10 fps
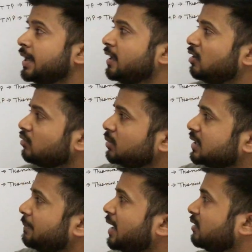along with
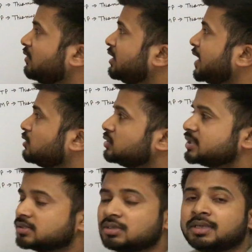the pyruvate
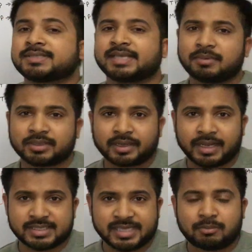dehydrogenase, some other
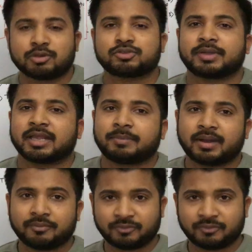enzyme also take part.